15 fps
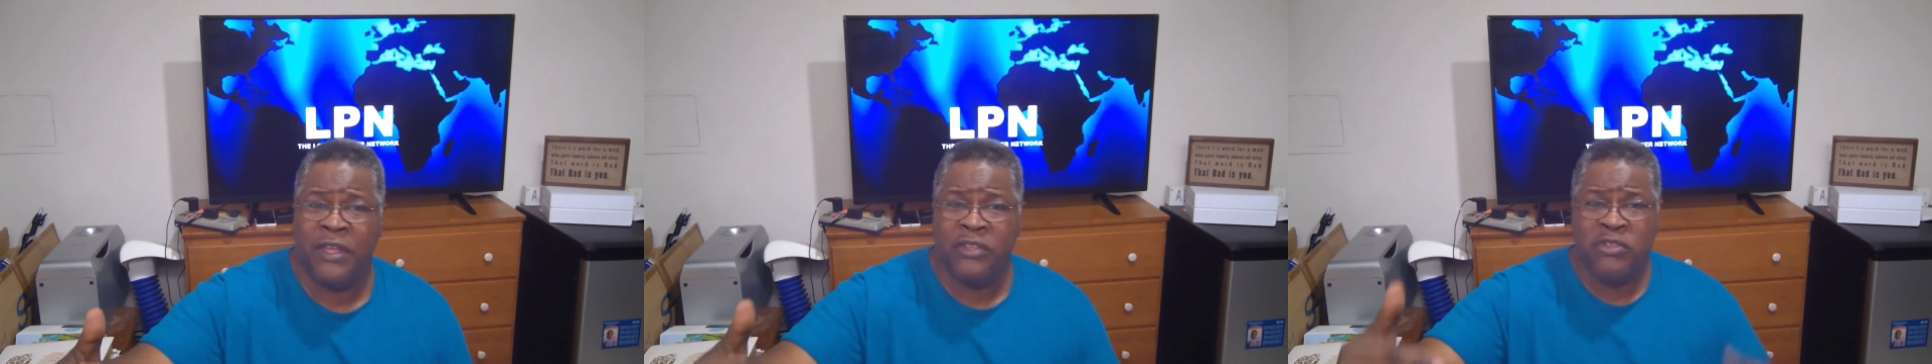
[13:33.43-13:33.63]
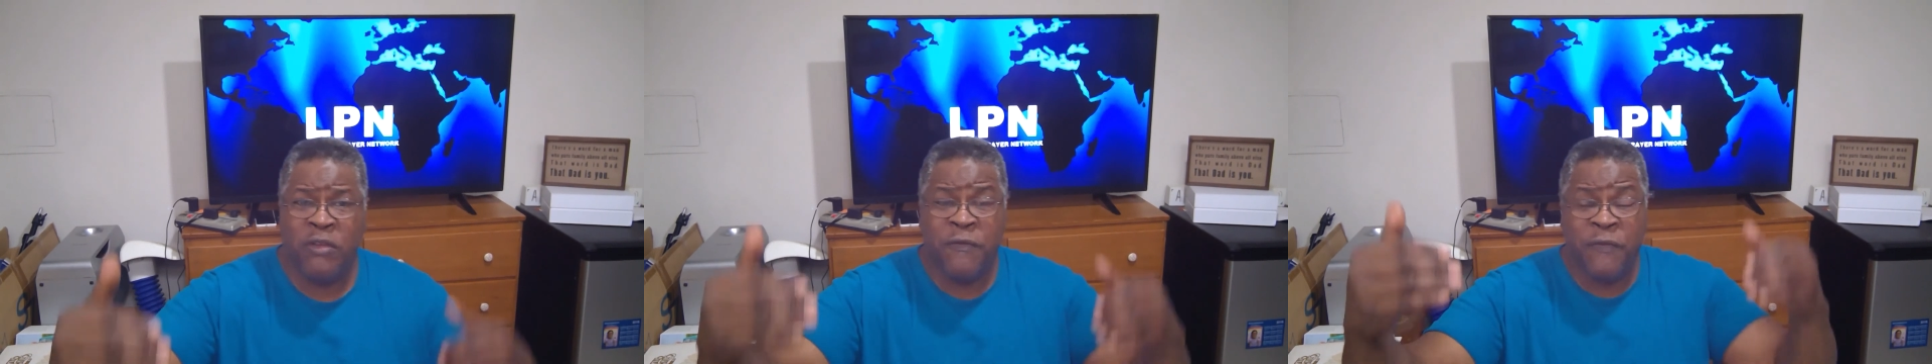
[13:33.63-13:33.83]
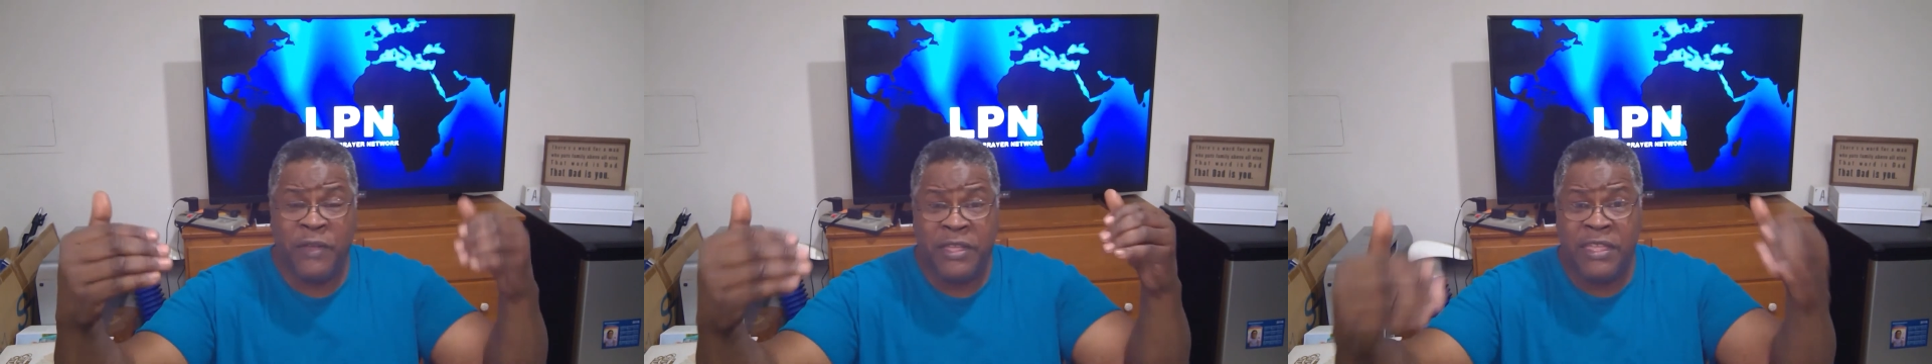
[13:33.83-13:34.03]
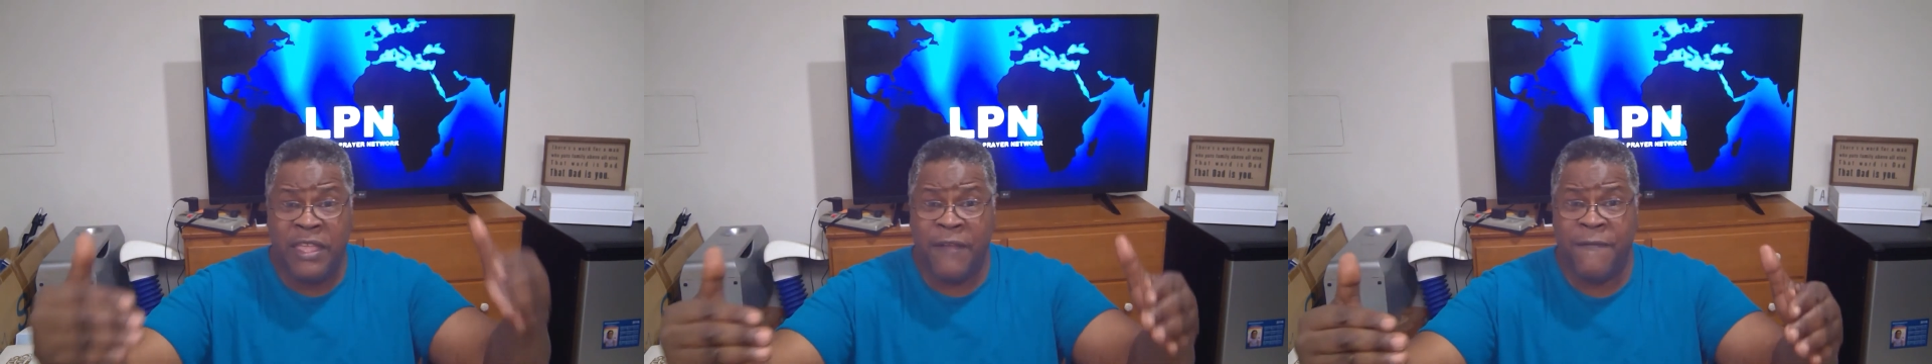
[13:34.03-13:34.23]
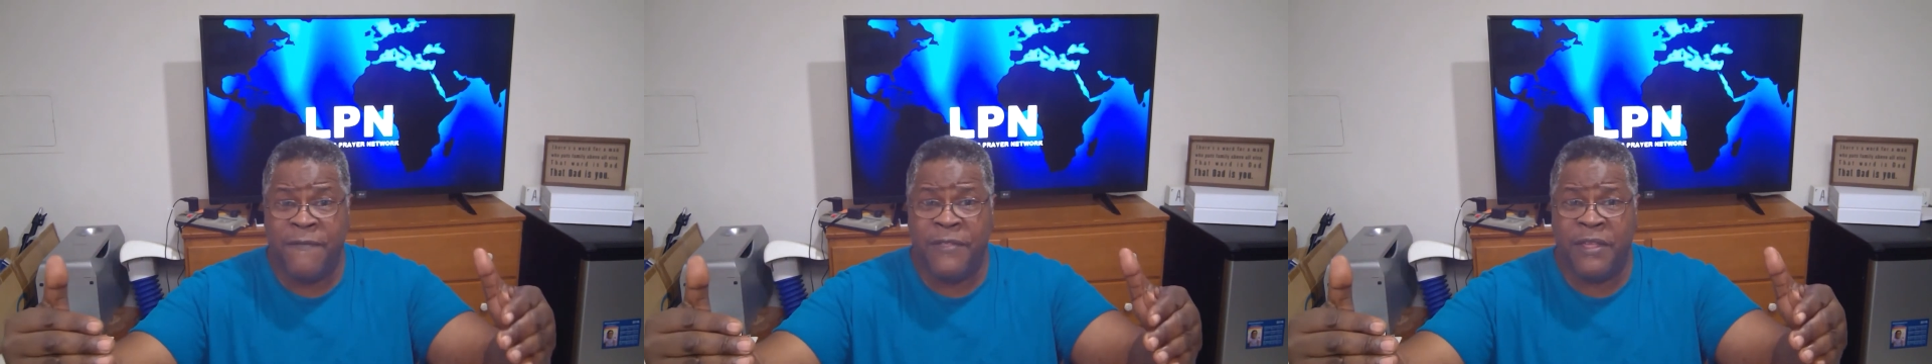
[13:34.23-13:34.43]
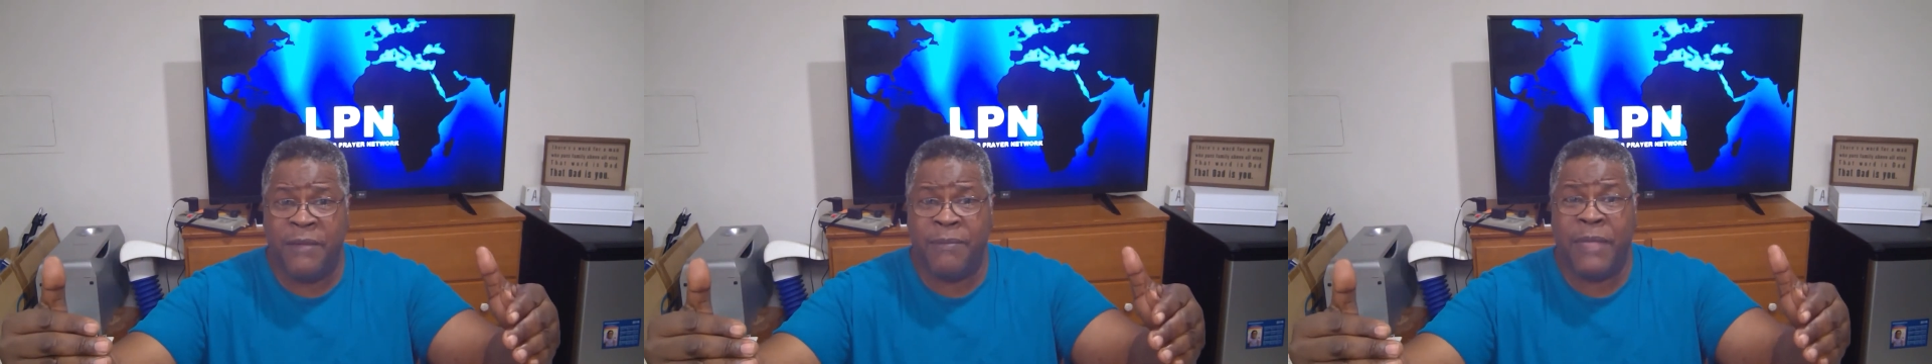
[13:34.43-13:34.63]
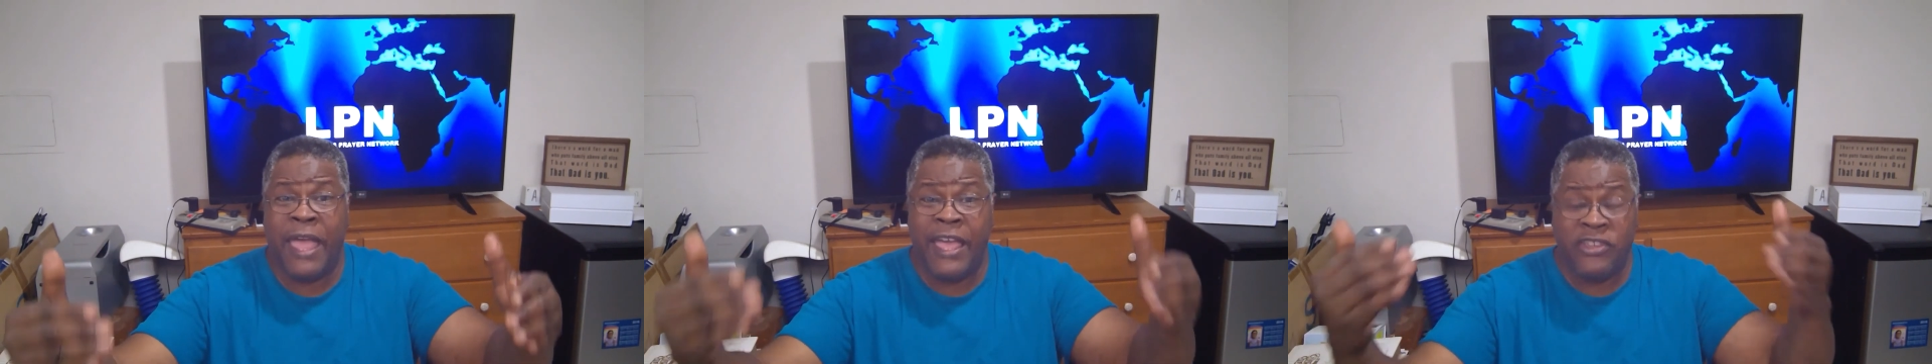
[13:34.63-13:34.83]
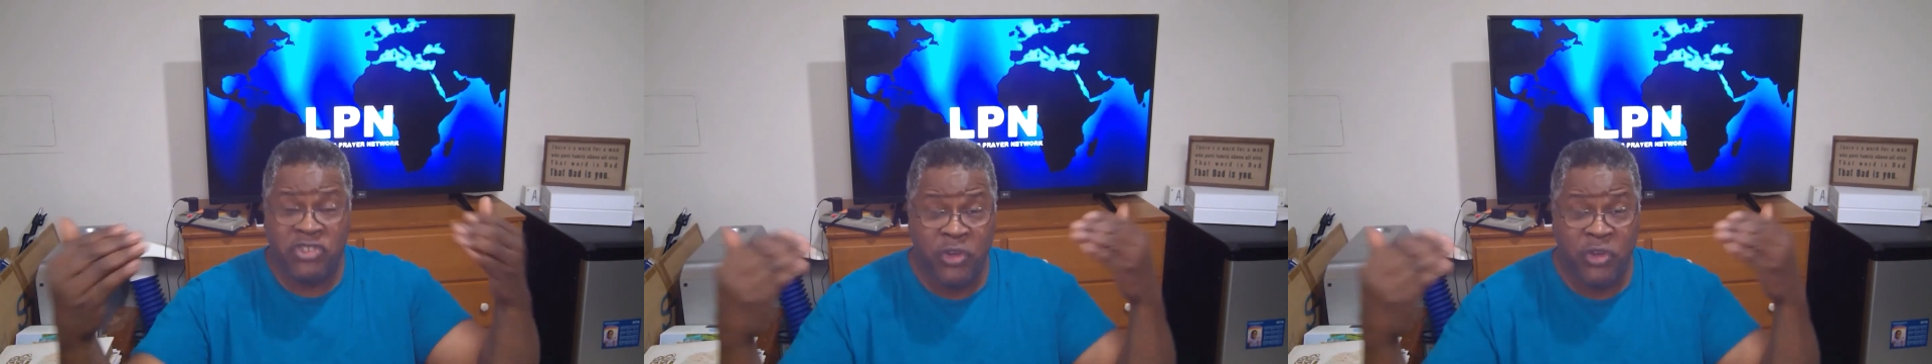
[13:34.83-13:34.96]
You forgive them as